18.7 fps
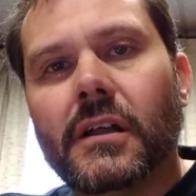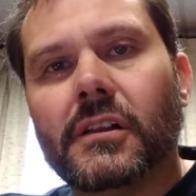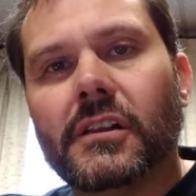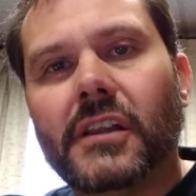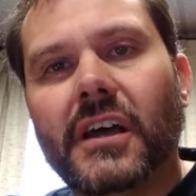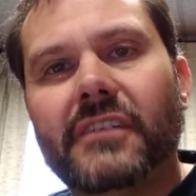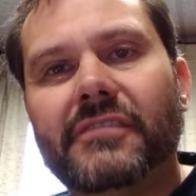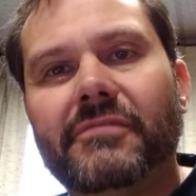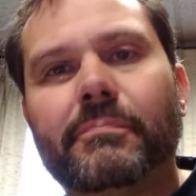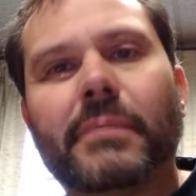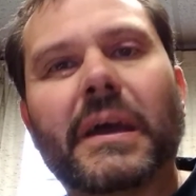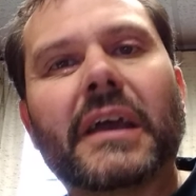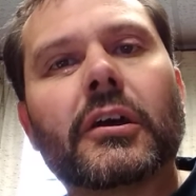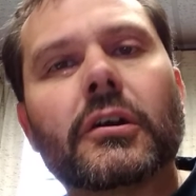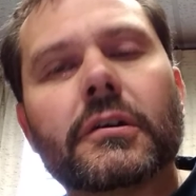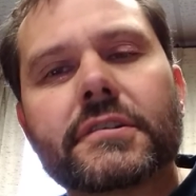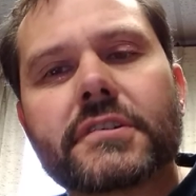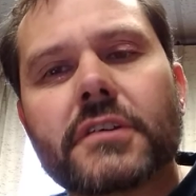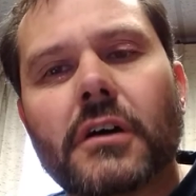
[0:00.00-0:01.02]
Love
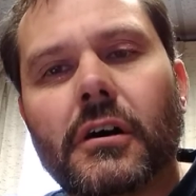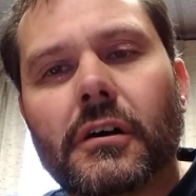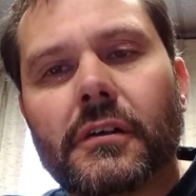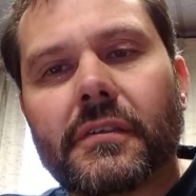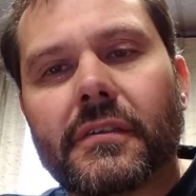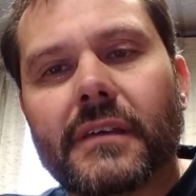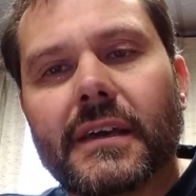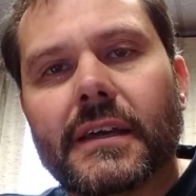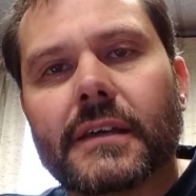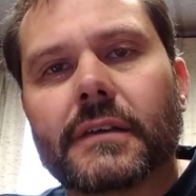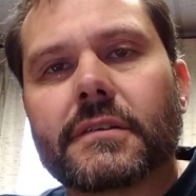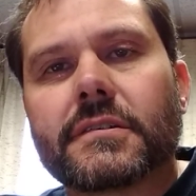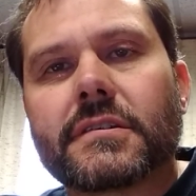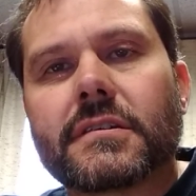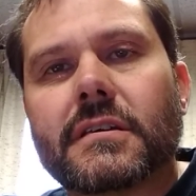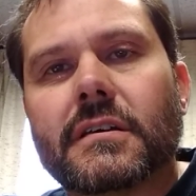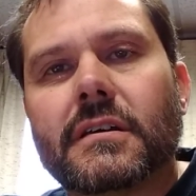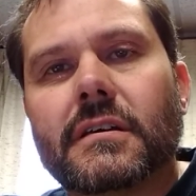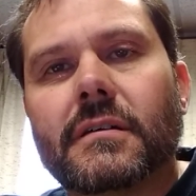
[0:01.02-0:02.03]
bears all
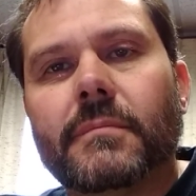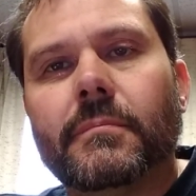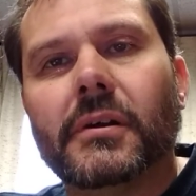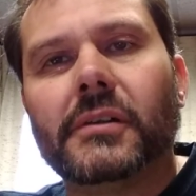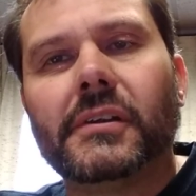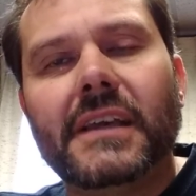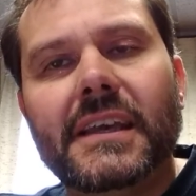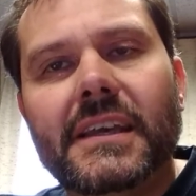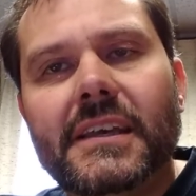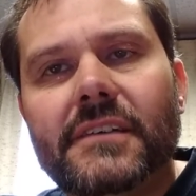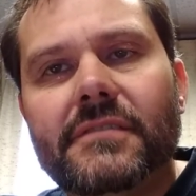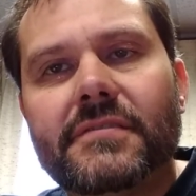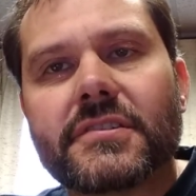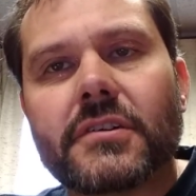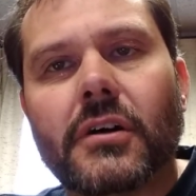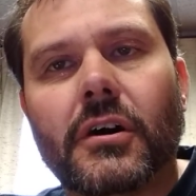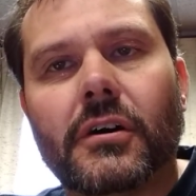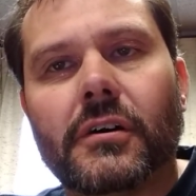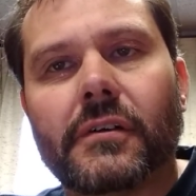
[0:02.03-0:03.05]
things,
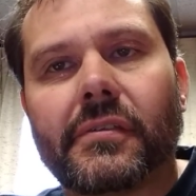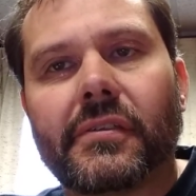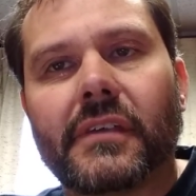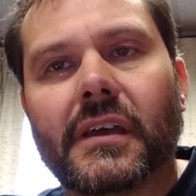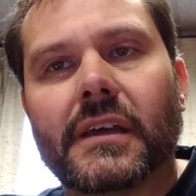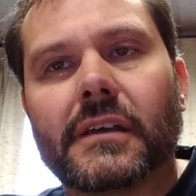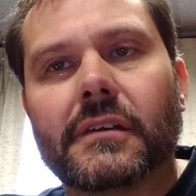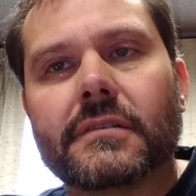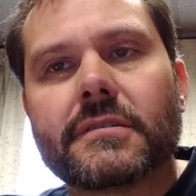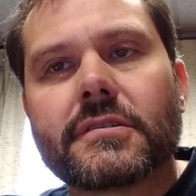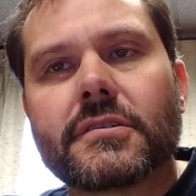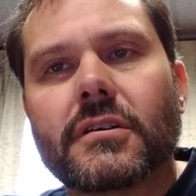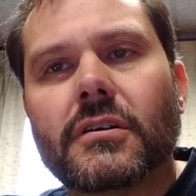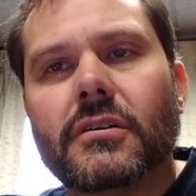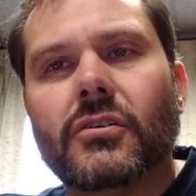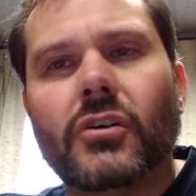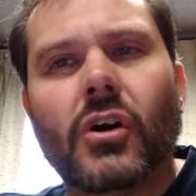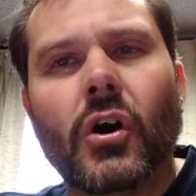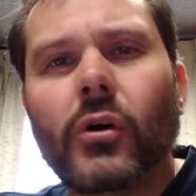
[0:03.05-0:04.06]
believes all things,
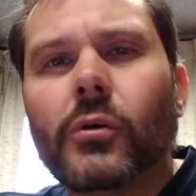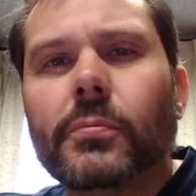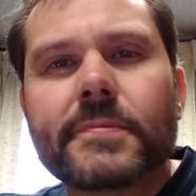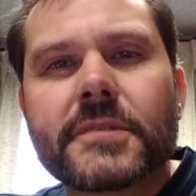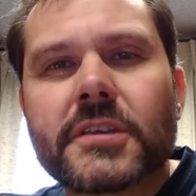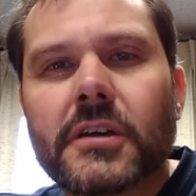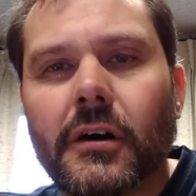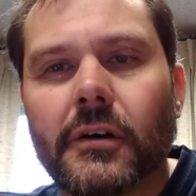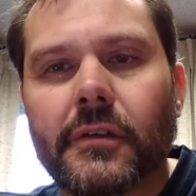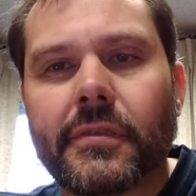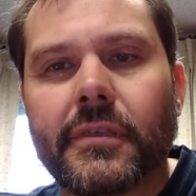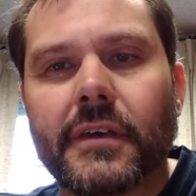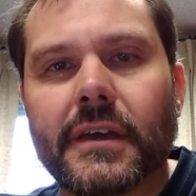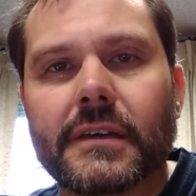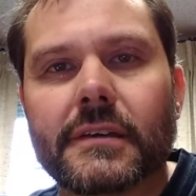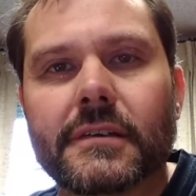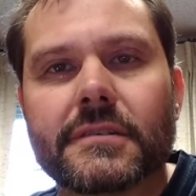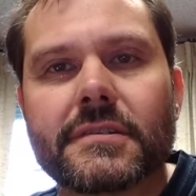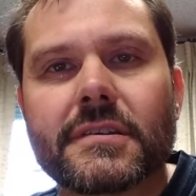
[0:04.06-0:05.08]
hopes all
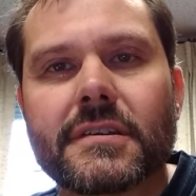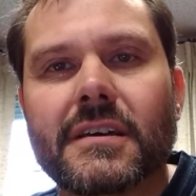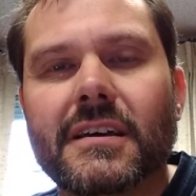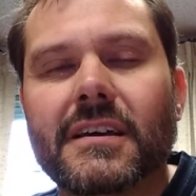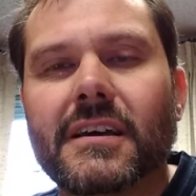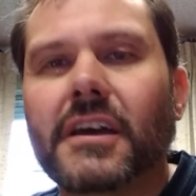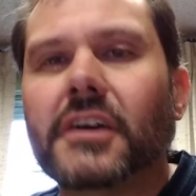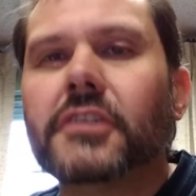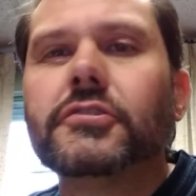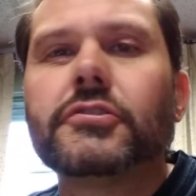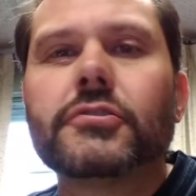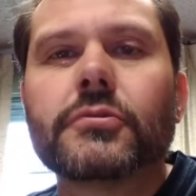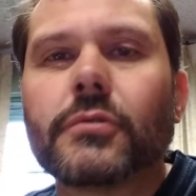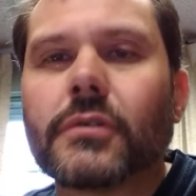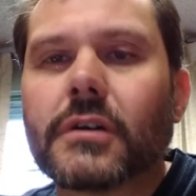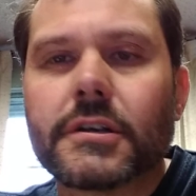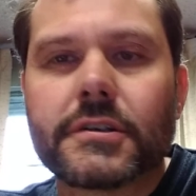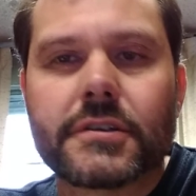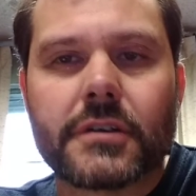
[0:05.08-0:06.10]
things,
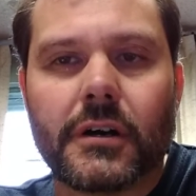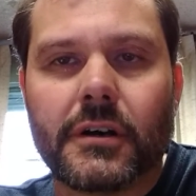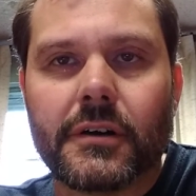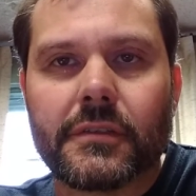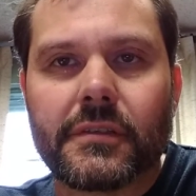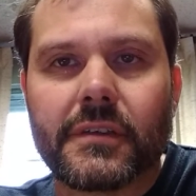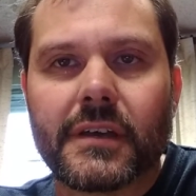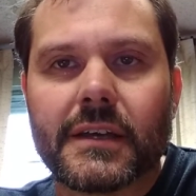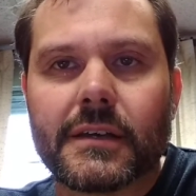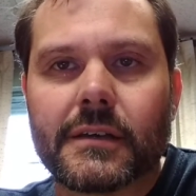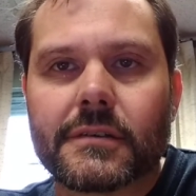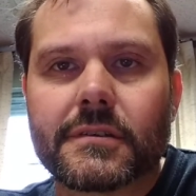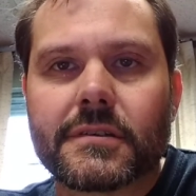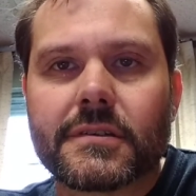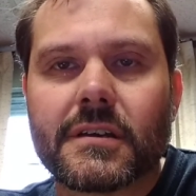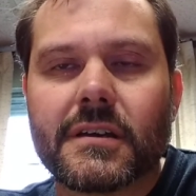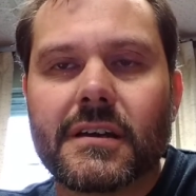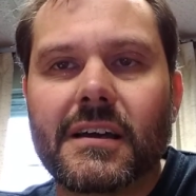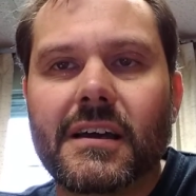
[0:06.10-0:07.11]
endures all
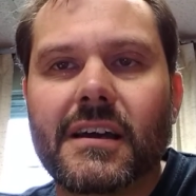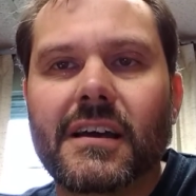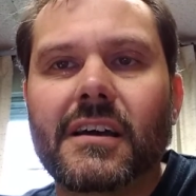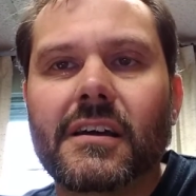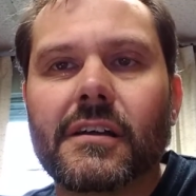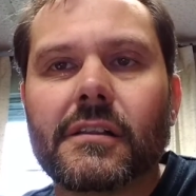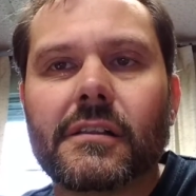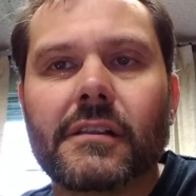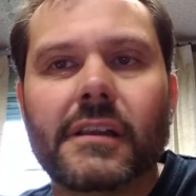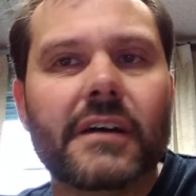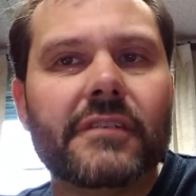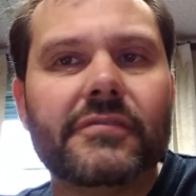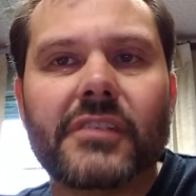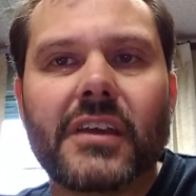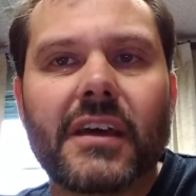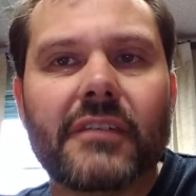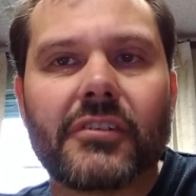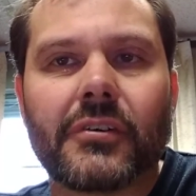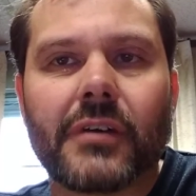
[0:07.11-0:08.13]
things. Love
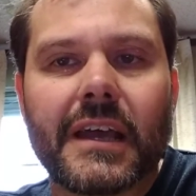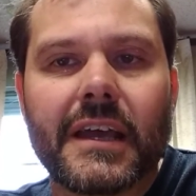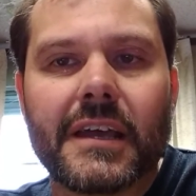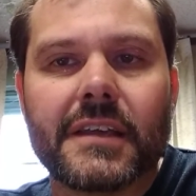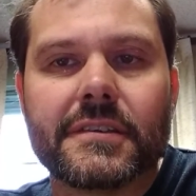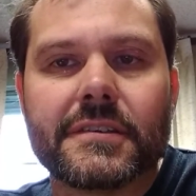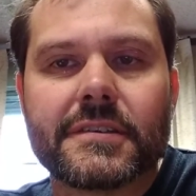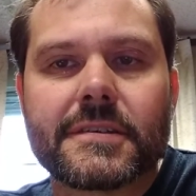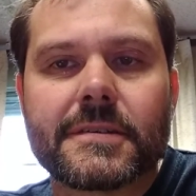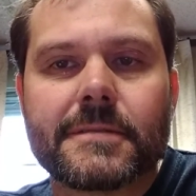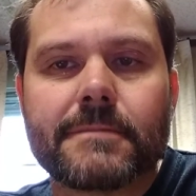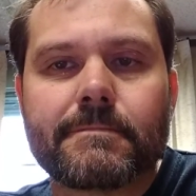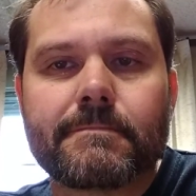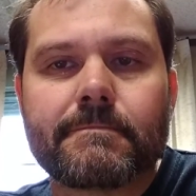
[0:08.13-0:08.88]
never ends.